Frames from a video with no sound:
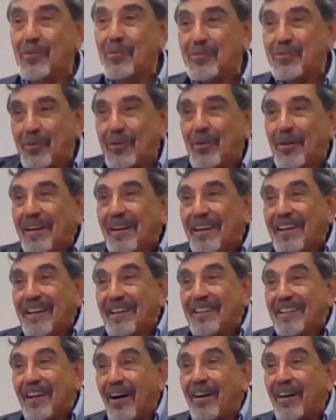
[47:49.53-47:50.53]
So
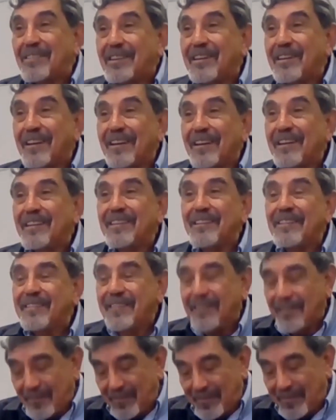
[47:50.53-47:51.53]
Ankara
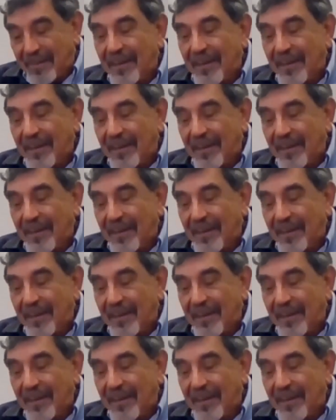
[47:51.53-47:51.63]
is